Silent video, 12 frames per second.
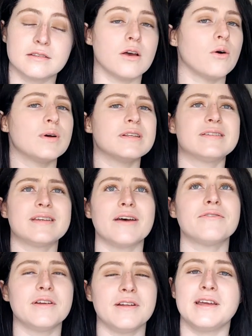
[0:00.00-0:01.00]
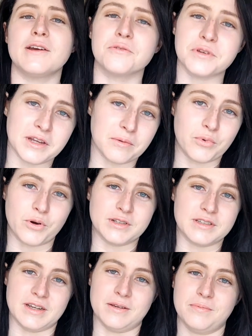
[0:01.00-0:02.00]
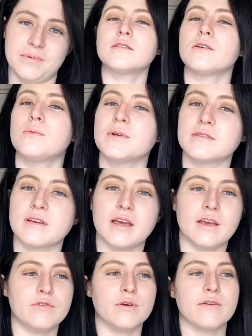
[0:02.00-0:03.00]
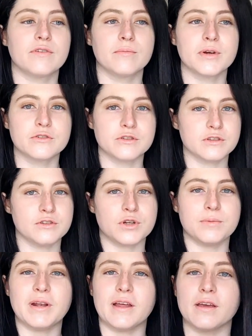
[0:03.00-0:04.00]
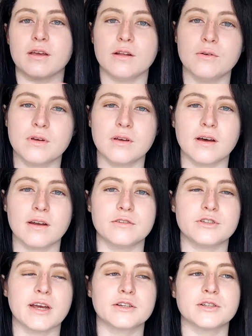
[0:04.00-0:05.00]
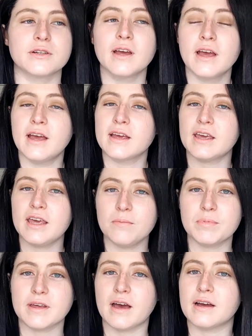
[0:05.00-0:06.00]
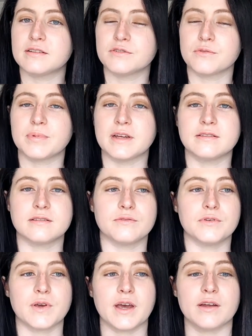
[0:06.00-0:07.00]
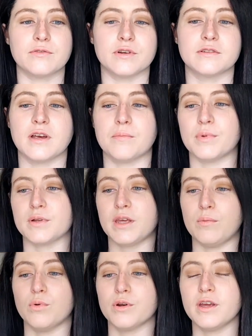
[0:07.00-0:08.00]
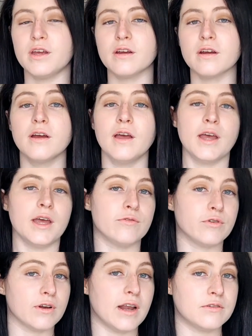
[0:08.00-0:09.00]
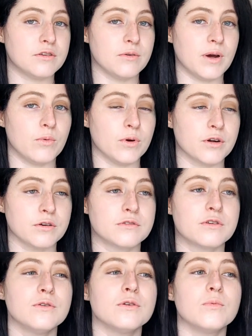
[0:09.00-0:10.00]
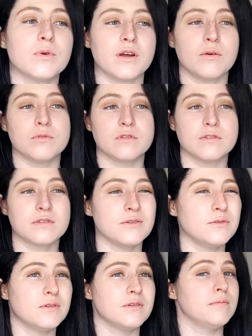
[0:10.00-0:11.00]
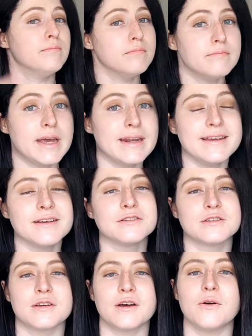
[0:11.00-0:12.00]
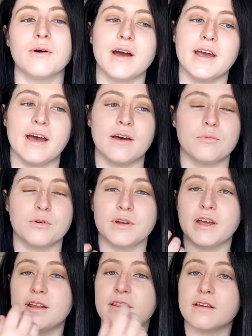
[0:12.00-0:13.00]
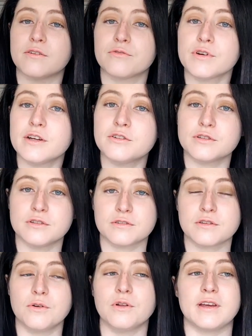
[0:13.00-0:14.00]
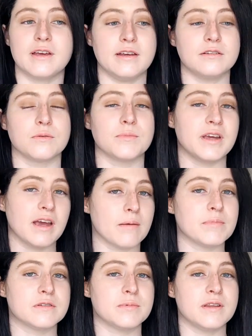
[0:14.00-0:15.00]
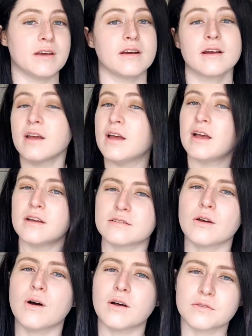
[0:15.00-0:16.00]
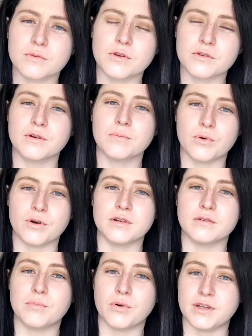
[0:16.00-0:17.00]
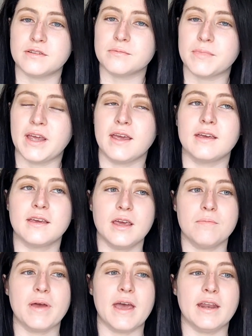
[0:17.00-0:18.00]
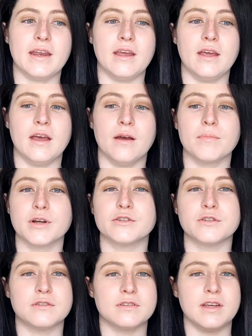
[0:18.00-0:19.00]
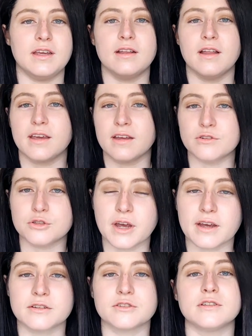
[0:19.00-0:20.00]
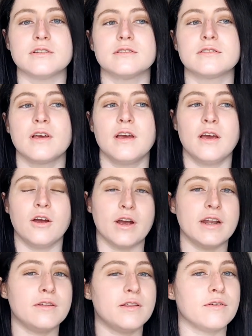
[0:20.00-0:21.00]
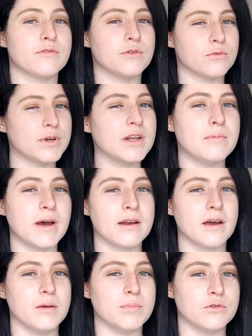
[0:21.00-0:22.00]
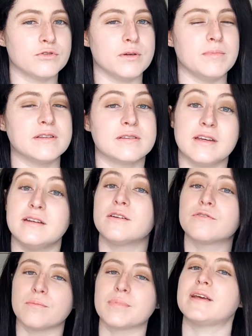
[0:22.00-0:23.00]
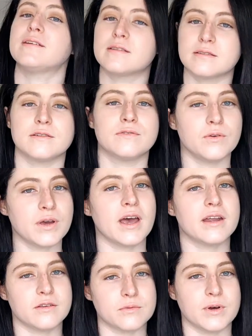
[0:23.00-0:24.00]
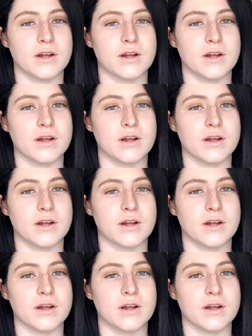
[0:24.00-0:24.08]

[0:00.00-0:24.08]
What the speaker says: So definitely a really important tip. Also, I will say if you have an emergency treatment like a glucagon injection, keep that at different places if you can. For example, keep one here if you're allowed to at work or school. When I was in school many years ago, I had one in the fridge in the school in case something happened to me there. So also another important point to make, keep any emergency like injections or anything for the really bad hypo treatments in different places if you can as